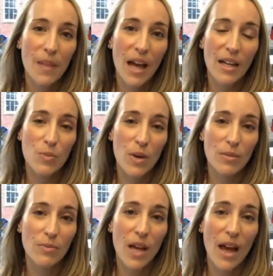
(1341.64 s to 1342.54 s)
as
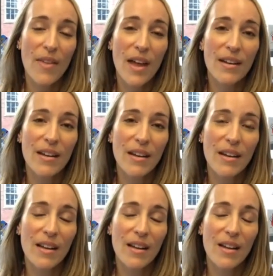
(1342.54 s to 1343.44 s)
well. And then
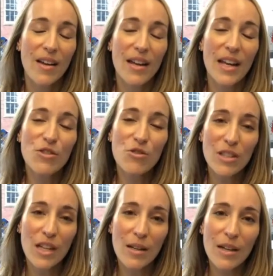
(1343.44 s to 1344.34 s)
an
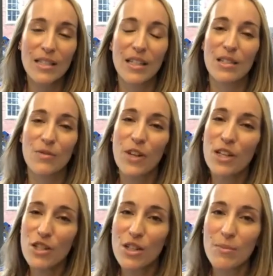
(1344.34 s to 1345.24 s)
interesting, it's
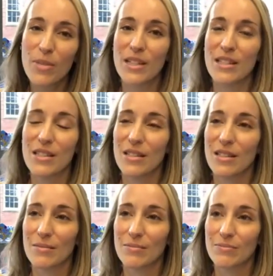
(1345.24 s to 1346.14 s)
fiction, but it's
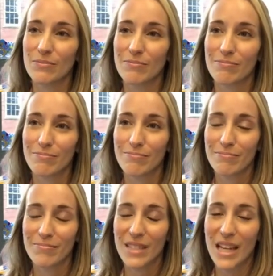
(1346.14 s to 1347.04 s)

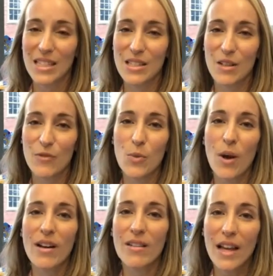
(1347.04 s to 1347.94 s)
if you
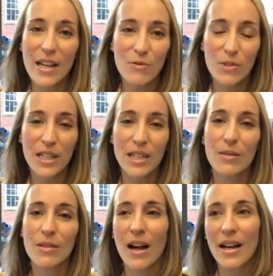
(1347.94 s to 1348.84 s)
want a light read,
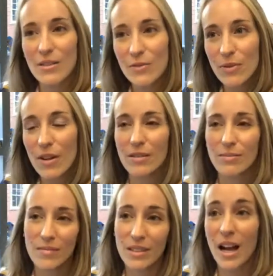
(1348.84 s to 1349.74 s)
kind of
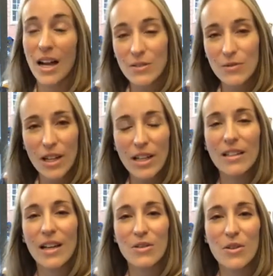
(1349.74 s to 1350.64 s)
light.
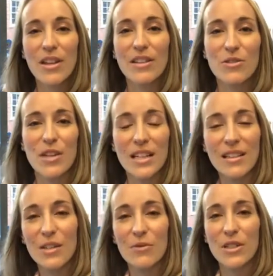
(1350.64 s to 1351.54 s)
I don't know that there's any
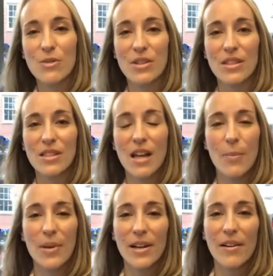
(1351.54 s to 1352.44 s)
light reads in this
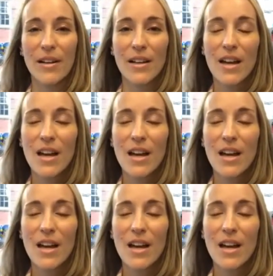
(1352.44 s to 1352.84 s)
topic area.